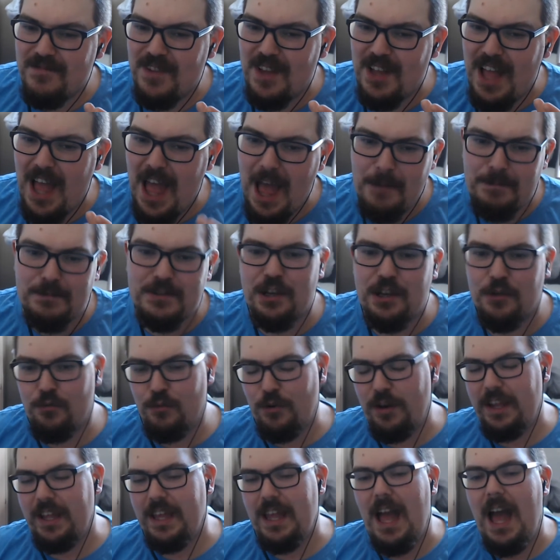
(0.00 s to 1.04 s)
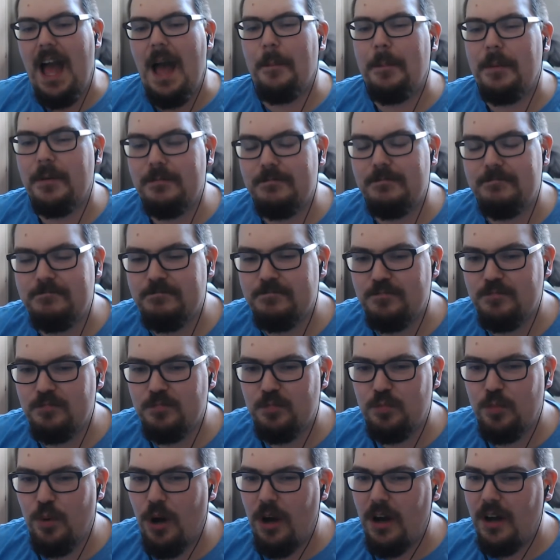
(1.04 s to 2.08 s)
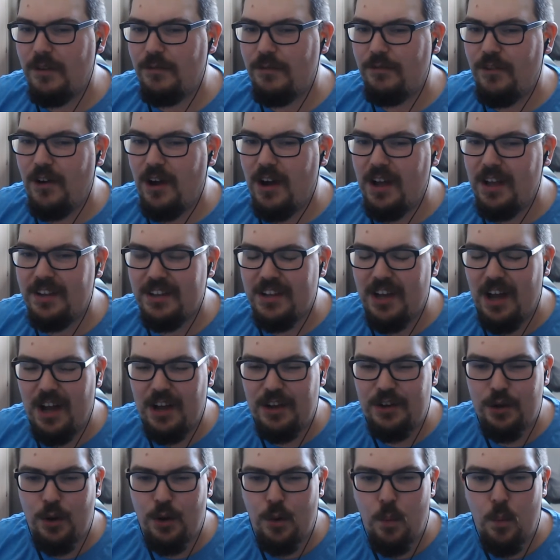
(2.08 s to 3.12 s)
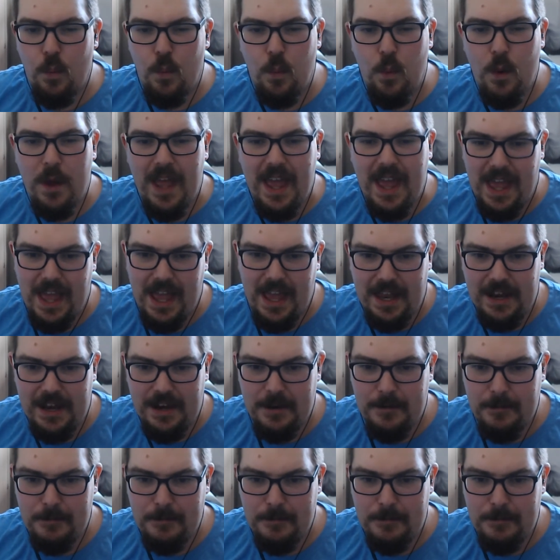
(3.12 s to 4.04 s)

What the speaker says: episode recap, what I find kind of weird.